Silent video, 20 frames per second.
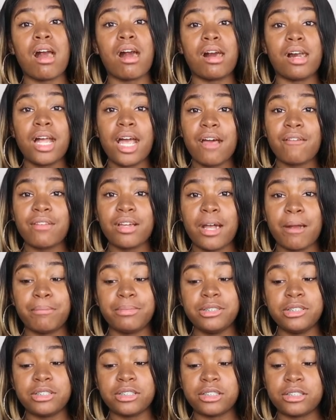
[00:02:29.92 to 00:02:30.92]
I haven't
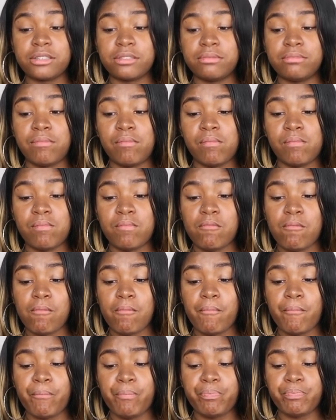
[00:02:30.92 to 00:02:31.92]
had pizza
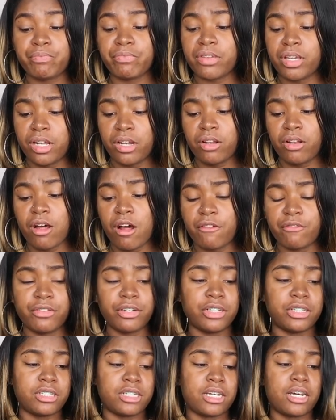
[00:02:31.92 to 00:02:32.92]
in a long
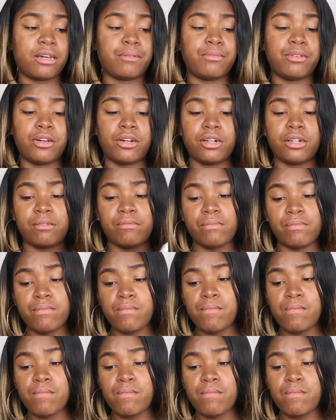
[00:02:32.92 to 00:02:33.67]
period of time, y'all.